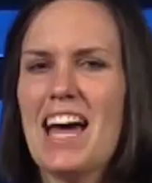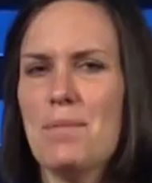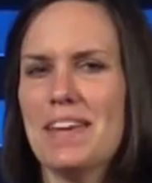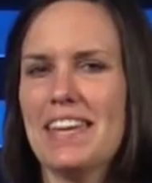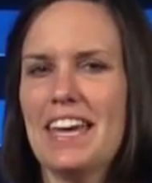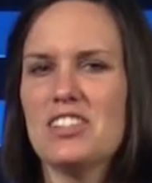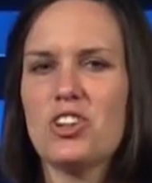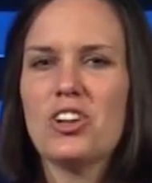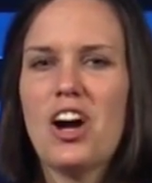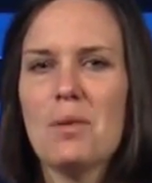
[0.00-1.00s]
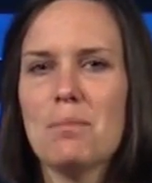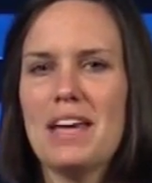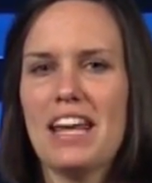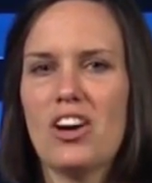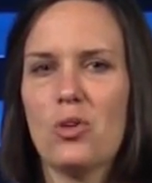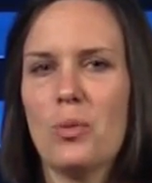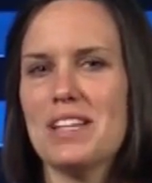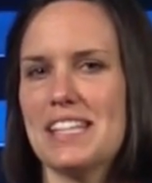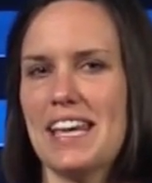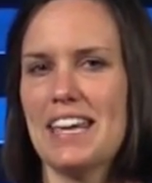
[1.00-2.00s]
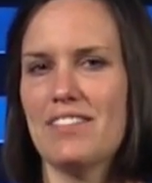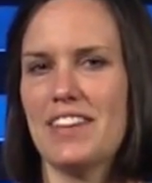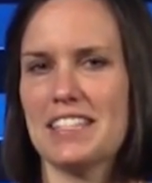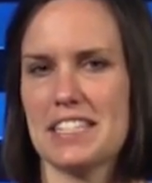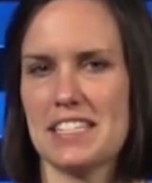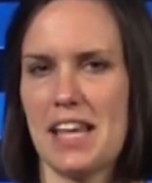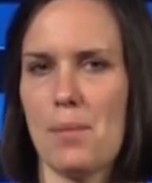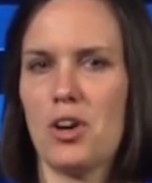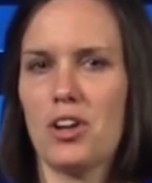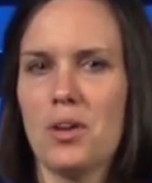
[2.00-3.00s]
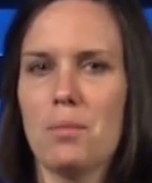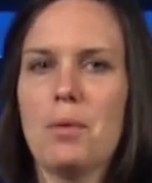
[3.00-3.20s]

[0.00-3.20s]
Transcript: Epic Kids are not meeting on Wednesday evenings this summer,